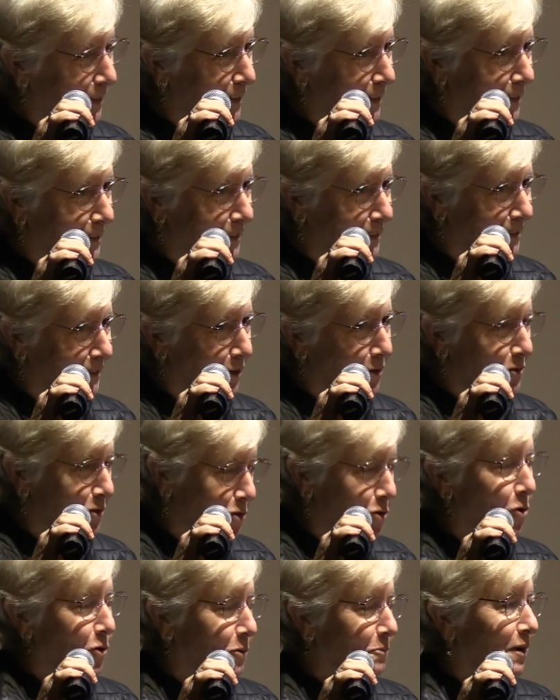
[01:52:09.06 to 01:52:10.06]
the
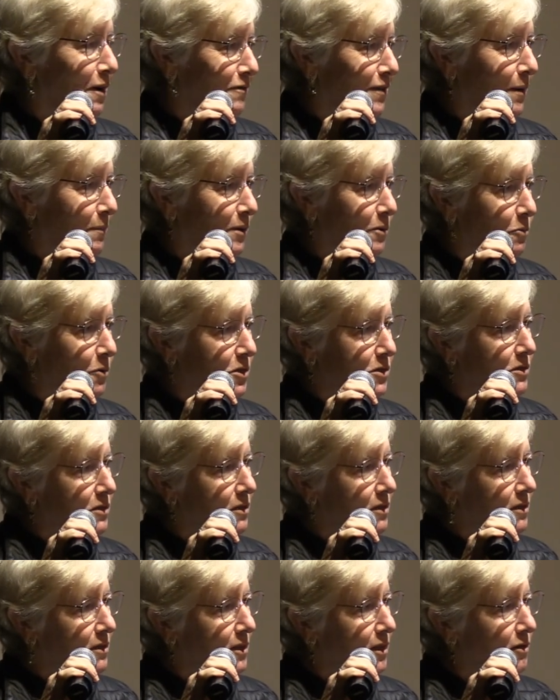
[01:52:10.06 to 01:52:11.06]
joke in my family was
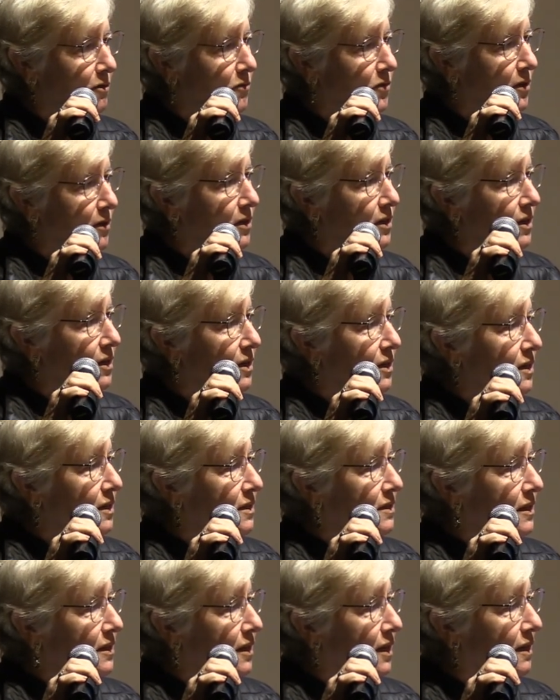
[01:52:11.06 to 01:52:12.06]
that you know the
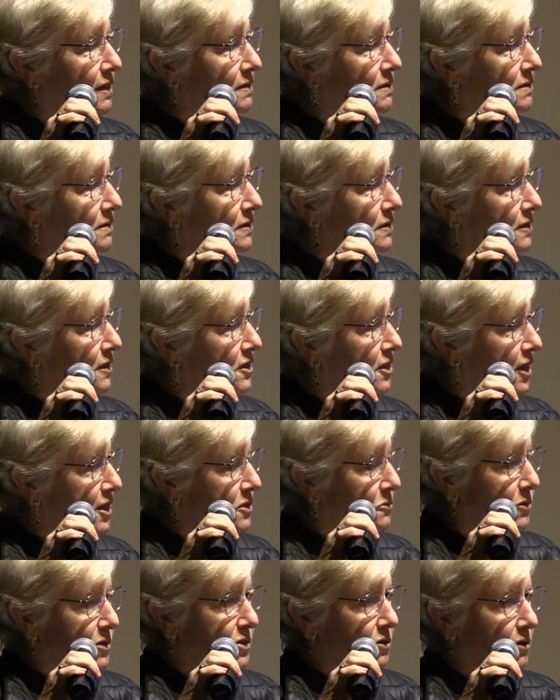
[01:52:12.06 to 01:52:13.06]
the, uh, the
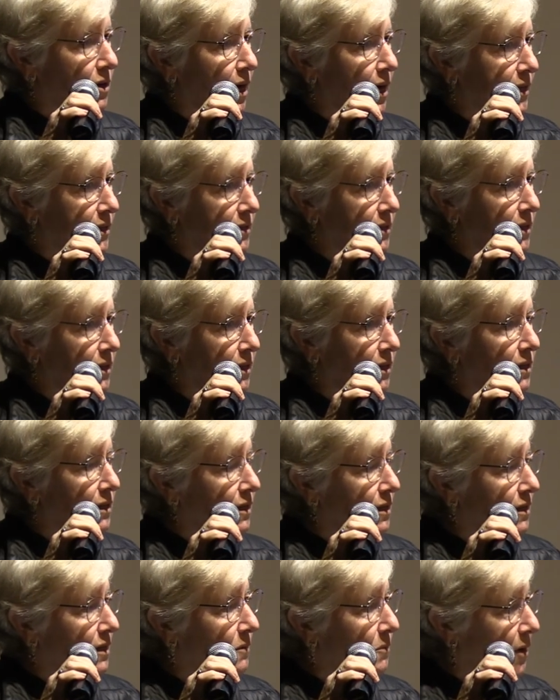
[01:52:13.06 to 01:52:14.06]
Jesuits are like the
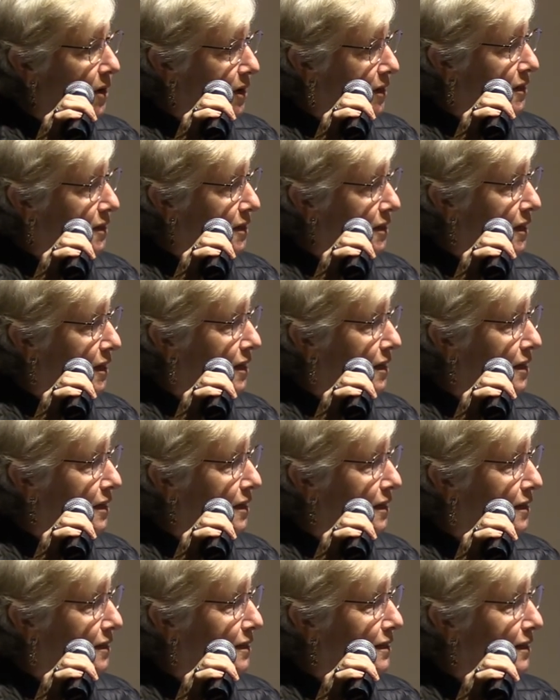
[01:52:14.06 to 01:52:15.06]
American League
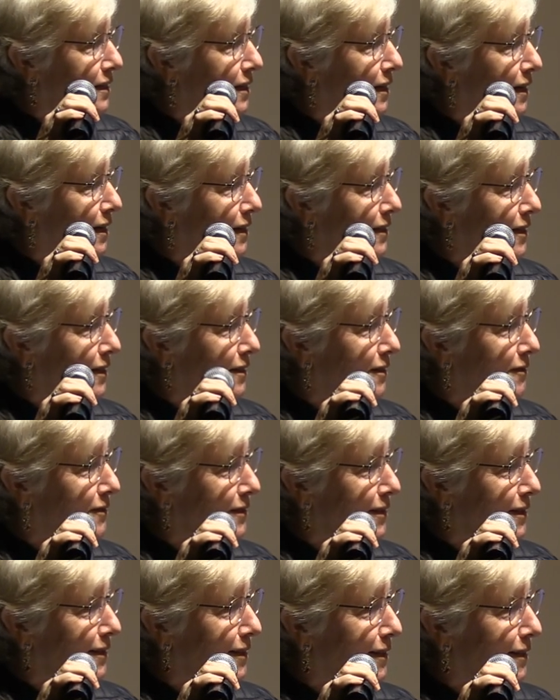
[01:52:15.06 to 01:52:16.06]
and the, uh,
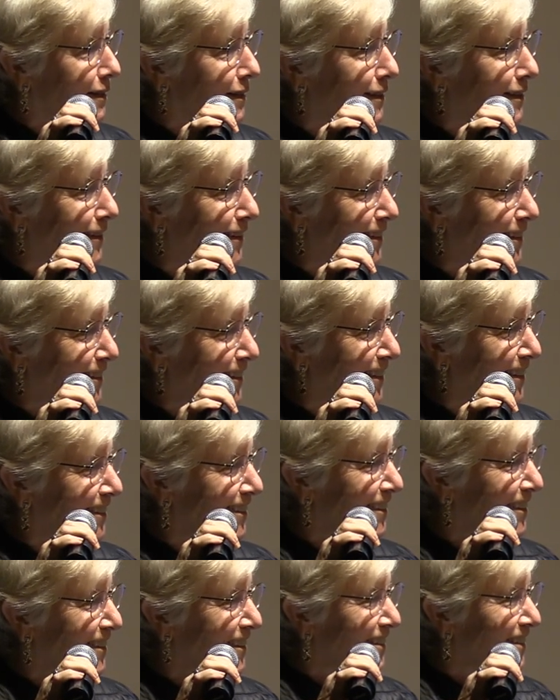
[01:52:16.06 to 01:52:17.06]
the uh,